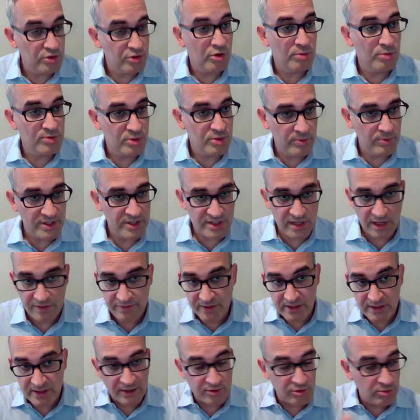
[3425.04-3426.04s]
in terms of risk. I
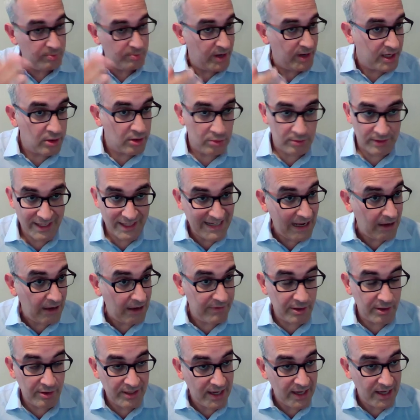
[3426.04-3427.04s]
think Dr. Michael laid
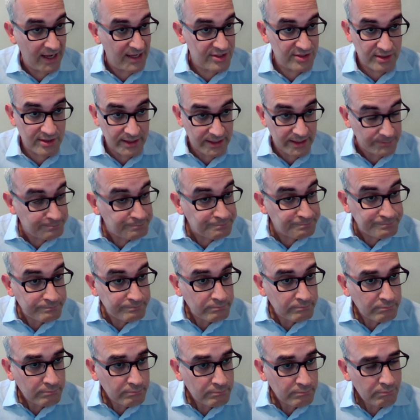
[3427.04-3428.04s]
out very nicely
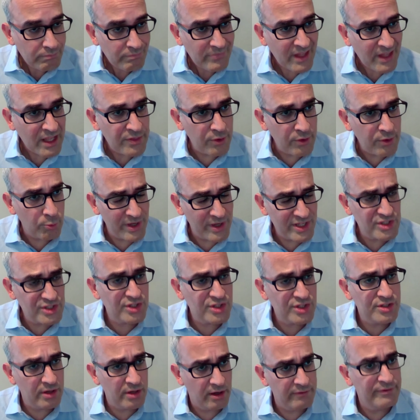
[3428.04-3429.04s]
the
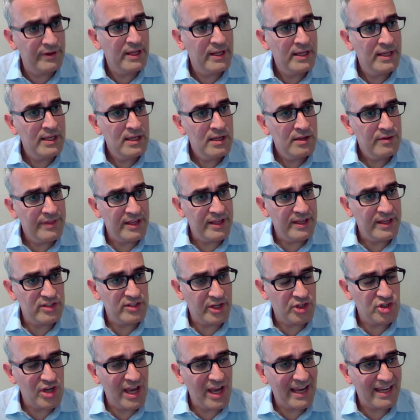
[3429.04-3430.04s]
risks of things
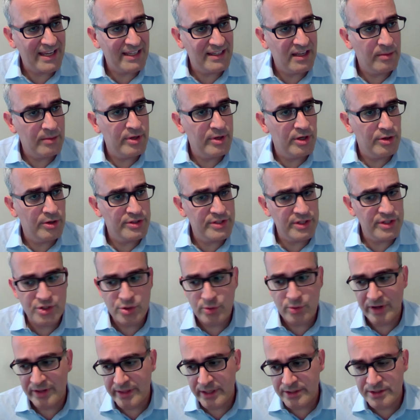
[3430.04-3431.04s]
like JAK inhibitors. And
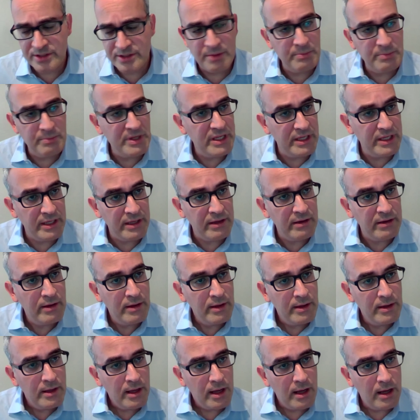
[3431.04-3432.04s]
so I think to me,
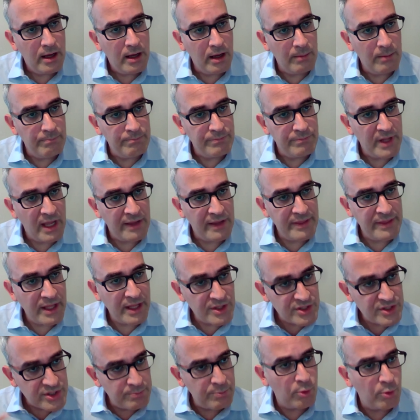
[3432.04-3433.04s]
um, I think
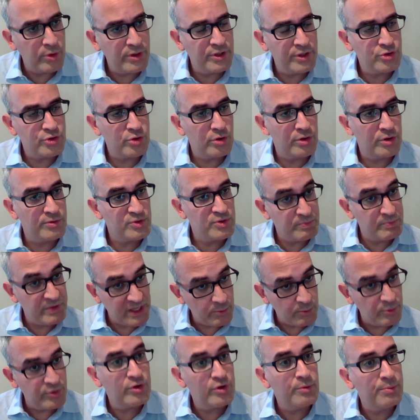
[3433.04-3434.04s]
it's important to sort of
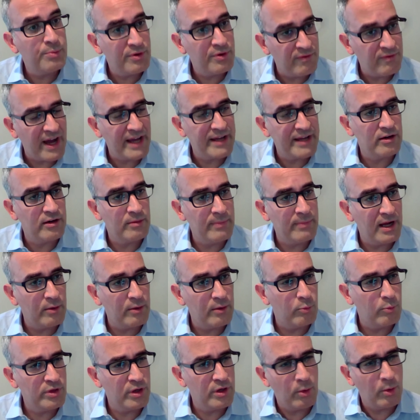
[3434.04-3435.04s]
speak with your provider
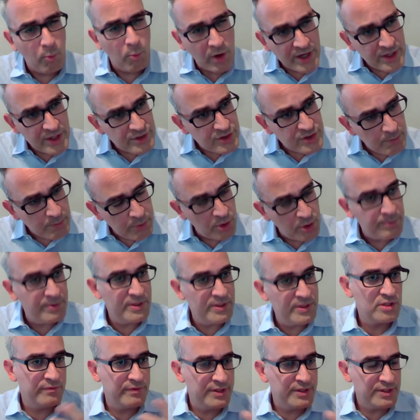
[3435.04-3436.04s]
about, you know, what is the
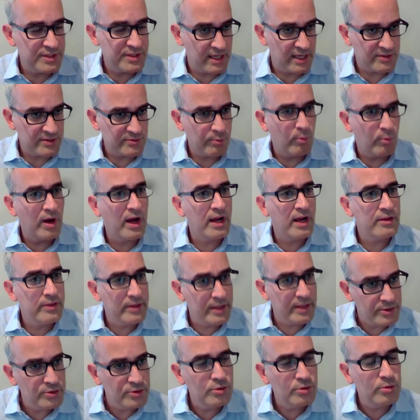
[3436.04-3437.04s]
purpose of this test? Why do
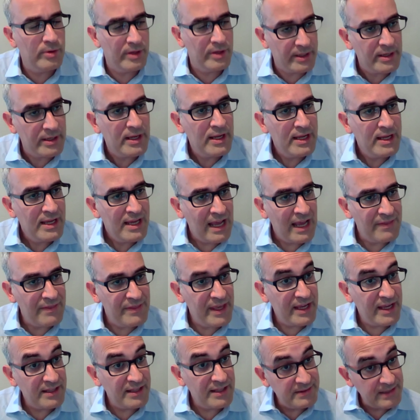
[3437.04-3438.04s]
they do it? And
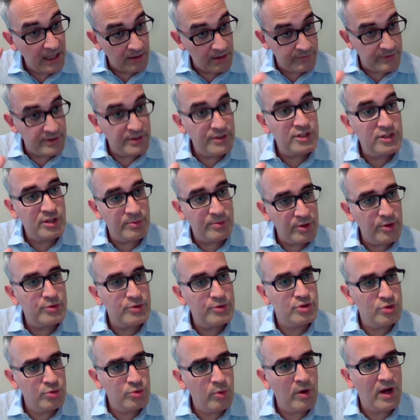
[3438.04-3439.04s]
they can delve into some of
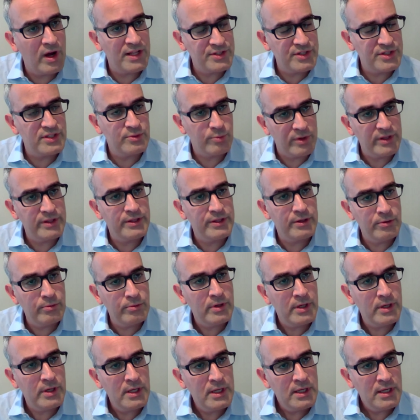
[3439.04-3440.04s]
those nuances with
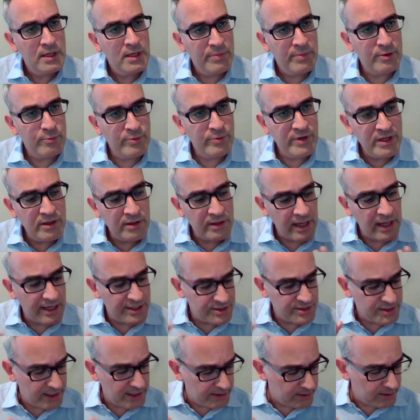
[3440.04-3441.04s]
you, but
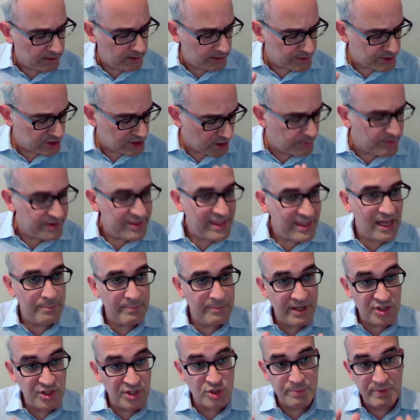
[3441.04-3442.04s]
realize that some of that
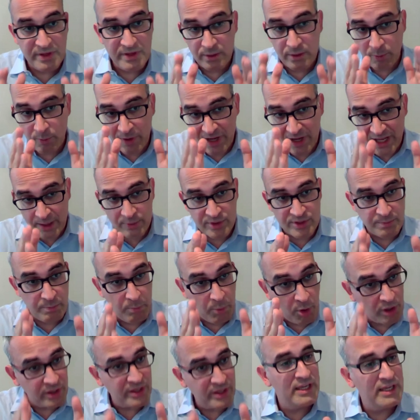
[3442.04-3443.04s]
may just be the way it was
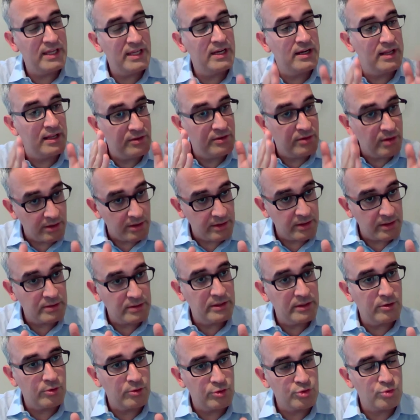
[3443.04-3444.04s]
marketed and done in the
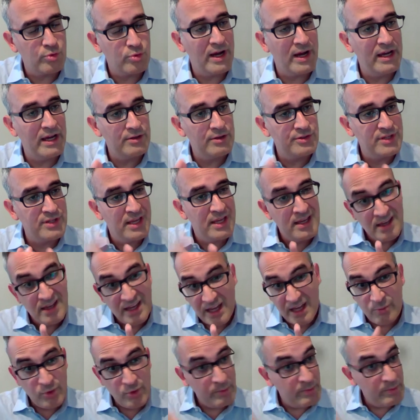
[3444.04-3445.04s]
clinical trials.
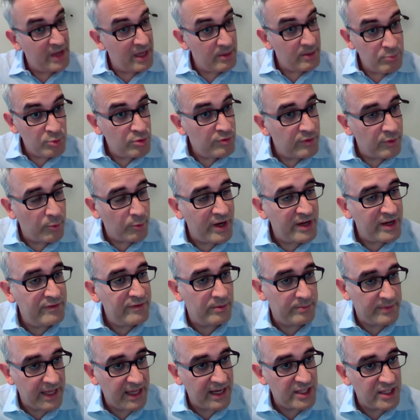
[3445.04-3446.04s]
And we may move away
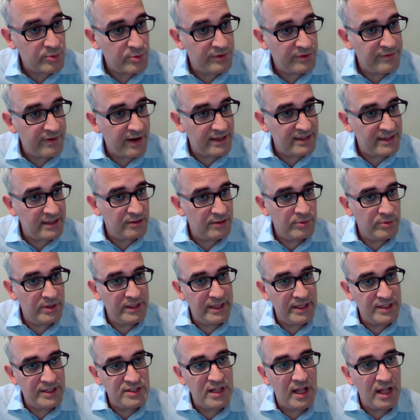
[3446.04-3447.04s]
from that as we find that
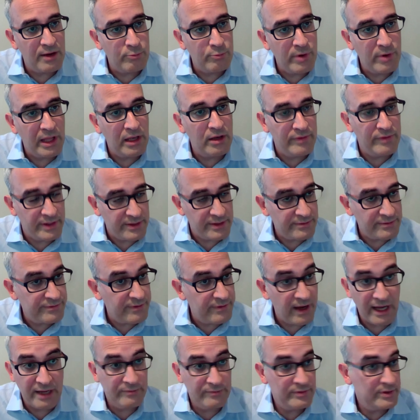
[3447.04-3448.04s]
really it's not relevant
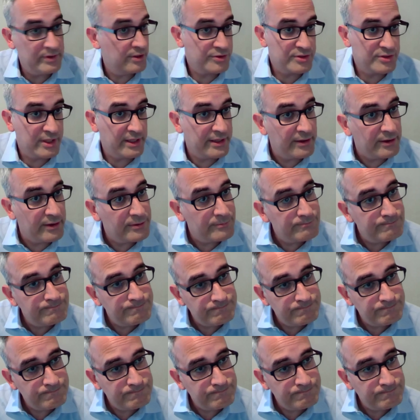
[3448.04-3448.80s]
five years later.